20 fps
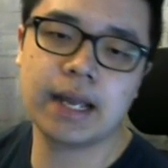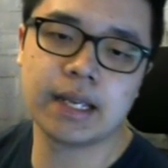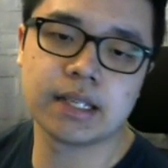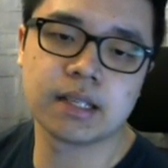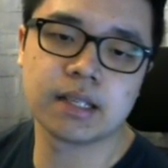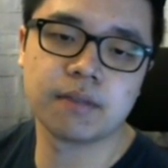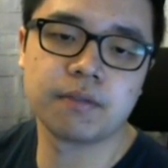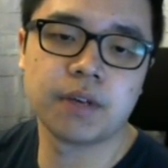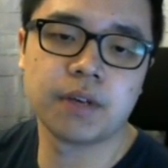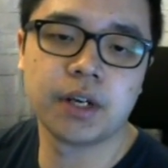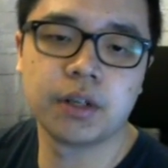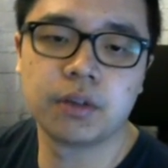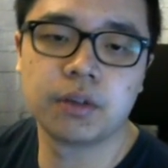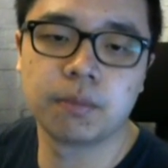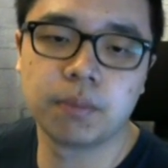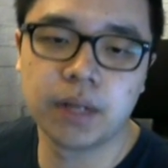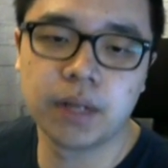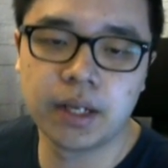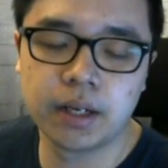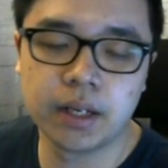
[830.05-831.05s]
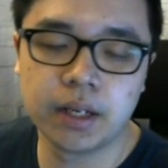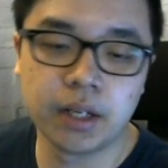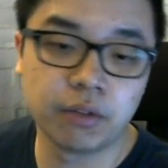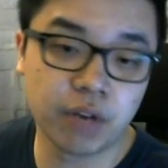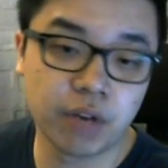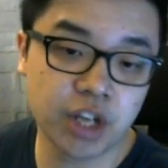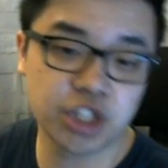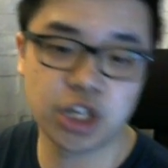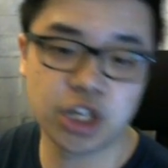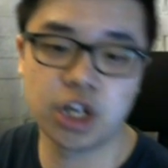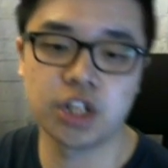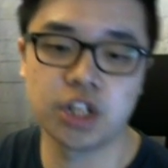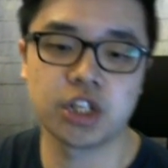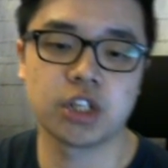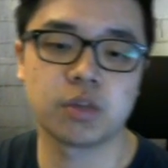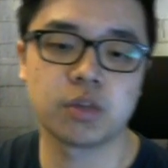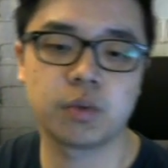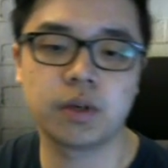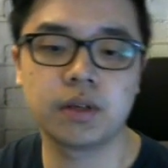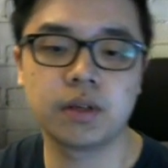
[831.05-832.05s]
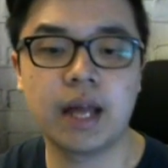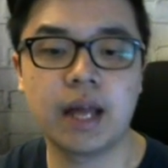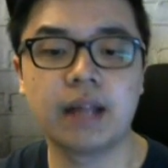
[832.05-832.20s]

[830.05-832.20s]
He's a very good player in Grand Challenge as well.